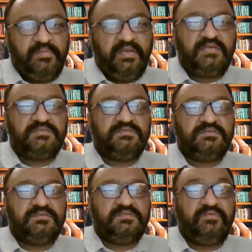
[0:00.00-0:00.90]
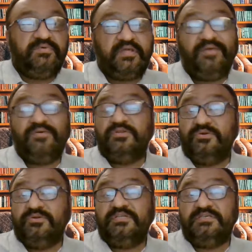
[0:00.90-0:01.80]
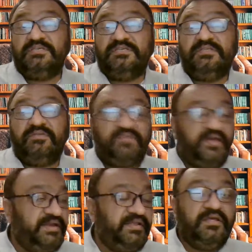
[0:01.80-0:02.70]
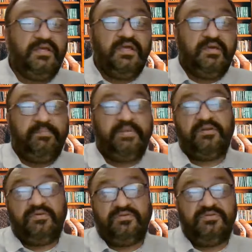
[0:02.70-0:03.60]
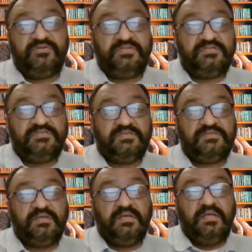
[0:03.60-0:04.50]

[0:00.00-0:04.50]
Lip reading: because they're working on your thesis, they're finding better on your thesis.